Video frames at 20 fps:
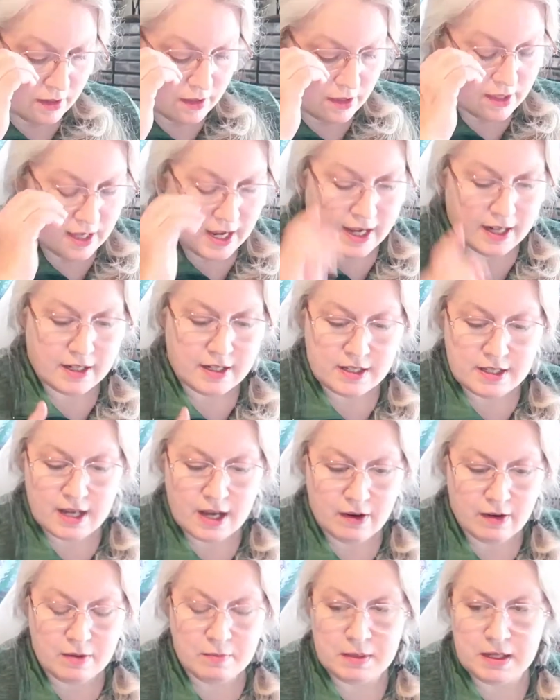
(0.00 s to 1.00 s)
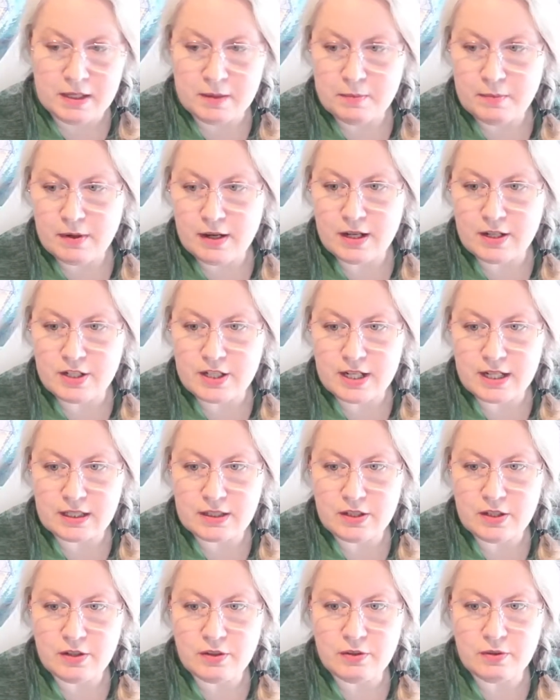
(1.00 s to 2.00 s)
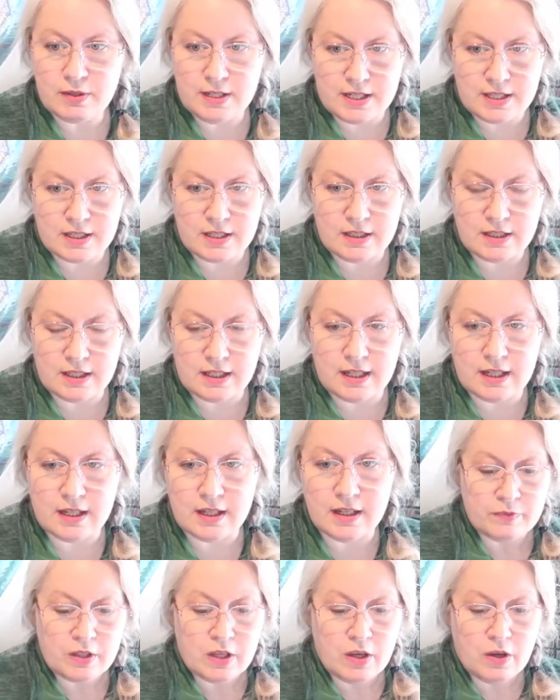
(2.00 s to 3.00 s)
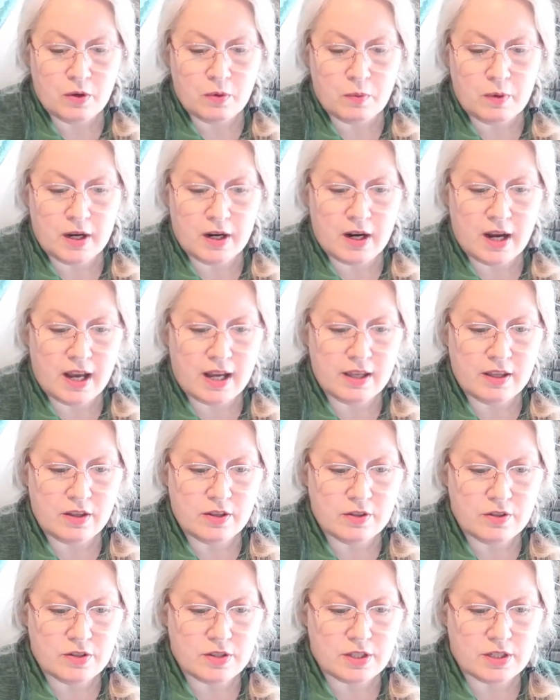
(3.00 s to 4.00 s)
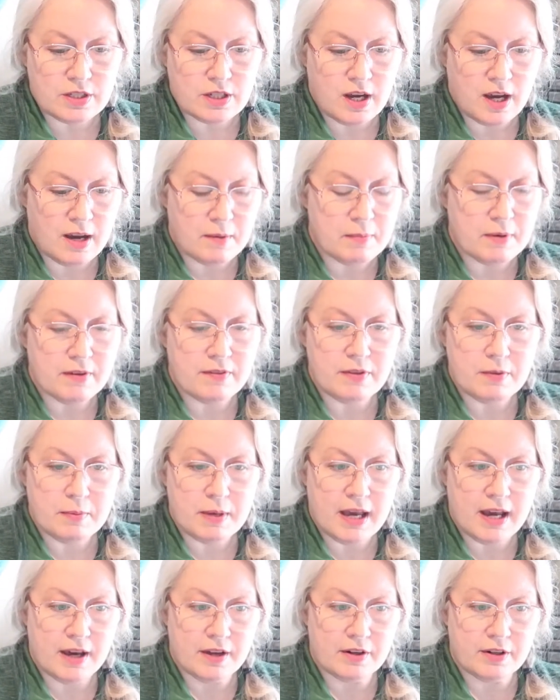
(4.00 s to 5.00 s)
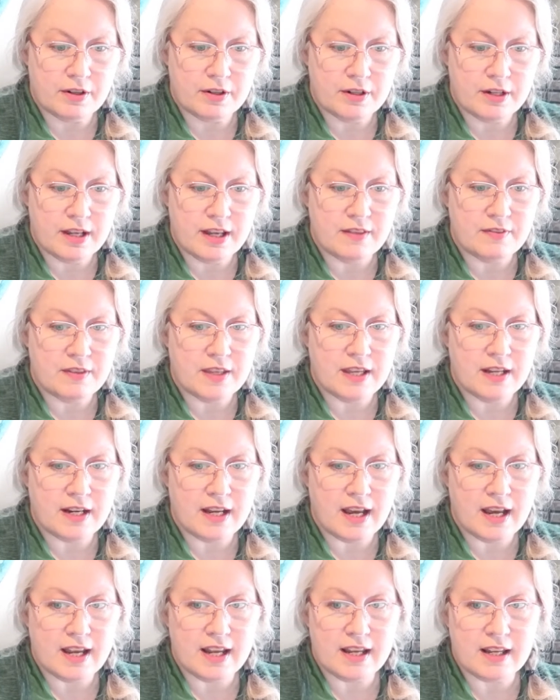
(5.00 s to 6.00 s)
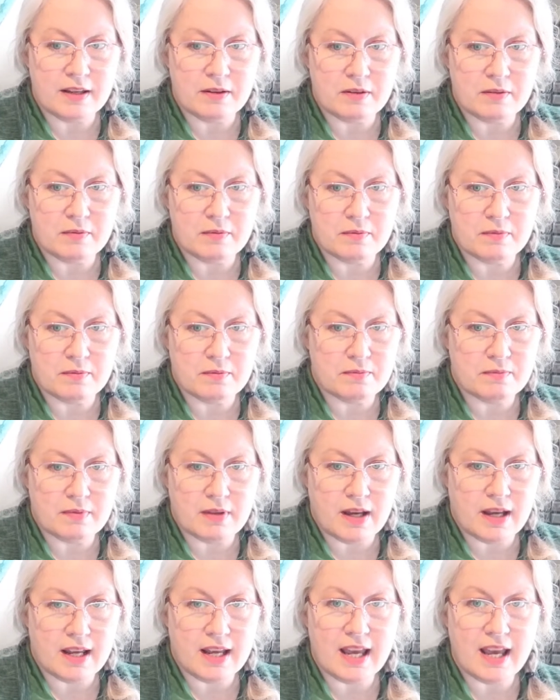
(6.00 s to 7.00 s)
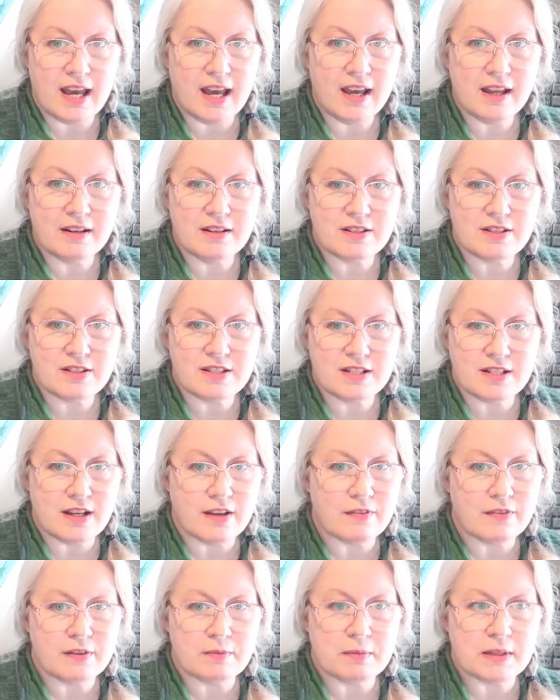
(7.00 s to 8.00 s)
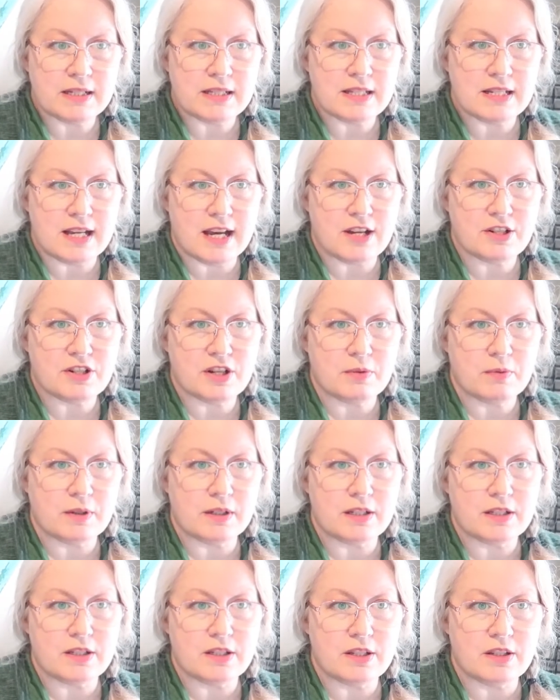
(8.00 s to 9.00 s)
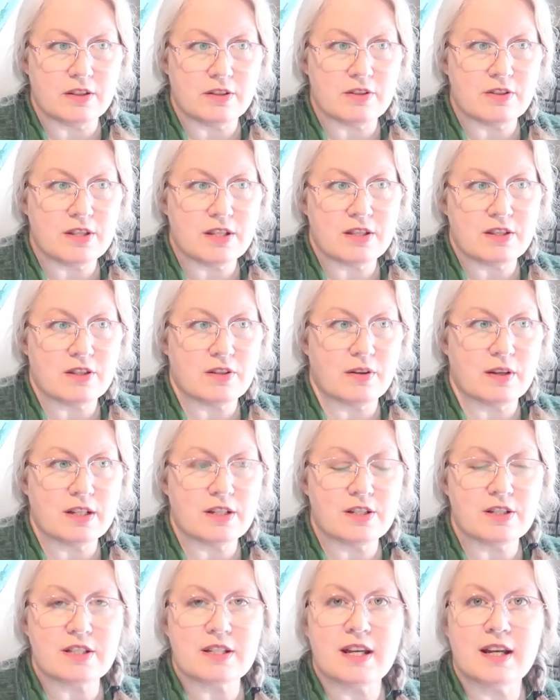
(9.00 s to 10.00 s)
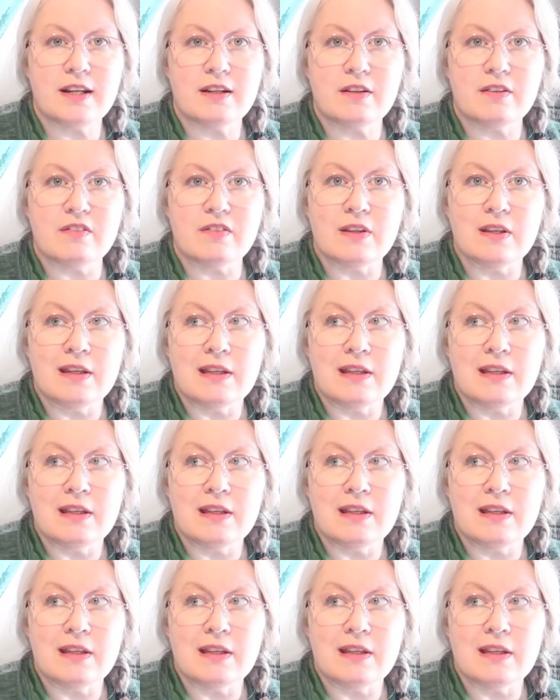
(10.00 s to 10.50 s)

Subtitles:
That is how I made a project recently where I used the top of the pattern, and then I had stuff in my stash I wanted to use, and so I just kind of